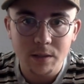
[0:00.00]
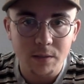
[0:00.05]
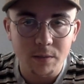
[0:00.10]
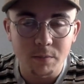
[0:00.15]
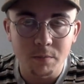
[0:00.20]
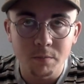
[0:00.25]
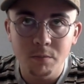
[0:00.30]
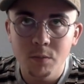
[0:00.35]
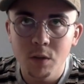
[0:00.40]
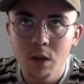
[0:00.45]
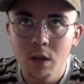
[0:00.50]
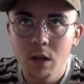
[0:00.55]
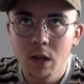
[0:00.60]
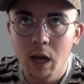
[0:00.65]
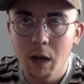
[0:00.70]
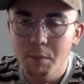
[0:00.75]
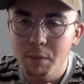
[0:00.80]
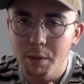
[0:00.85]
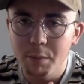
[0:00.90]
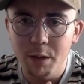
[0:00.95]
And
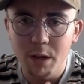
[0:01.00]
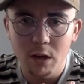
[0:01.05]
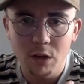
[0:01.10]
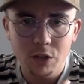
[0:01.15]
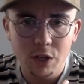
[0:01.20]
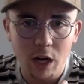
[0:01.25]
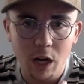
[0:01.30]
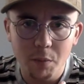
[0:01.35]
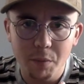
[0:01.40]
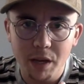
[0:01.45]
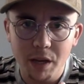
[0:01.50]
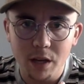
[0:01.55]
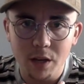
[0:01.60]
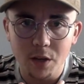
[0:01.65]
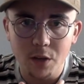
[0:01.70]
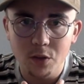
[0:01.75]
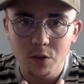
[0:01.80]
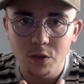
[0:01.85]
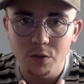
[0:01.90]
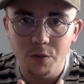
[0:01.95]
maybe I'll try and make a
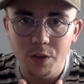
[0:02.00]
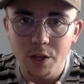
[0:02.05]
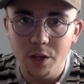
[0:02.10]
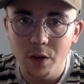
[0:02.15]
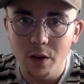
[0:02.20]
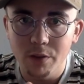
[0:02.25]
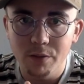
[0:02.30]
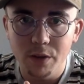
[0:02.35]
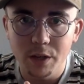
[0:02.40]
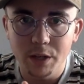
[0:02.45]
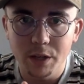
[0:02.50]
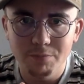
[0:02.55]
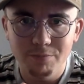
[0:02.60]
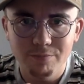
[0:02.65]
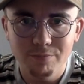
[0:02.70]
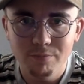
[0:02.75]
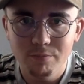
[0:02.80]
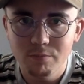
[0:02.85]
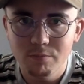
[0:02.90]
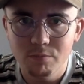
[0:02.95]
YouTube video every
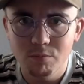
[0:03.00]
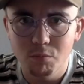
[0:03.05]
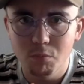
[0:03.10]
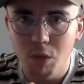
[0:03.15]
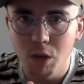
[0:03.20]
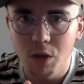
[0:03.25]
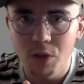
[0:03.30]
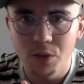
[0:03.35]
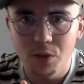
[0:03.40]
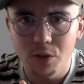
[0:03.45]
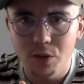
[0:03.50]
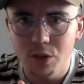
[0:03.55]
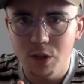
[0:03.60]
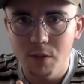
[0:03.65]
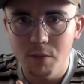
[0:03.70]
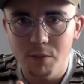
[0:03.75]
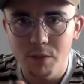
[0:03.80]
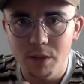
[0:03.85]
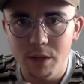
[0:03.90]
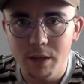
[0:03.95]
month or
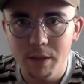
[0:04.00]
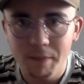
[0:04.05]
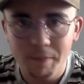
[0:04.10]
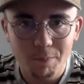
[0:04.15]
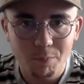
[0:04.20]
something,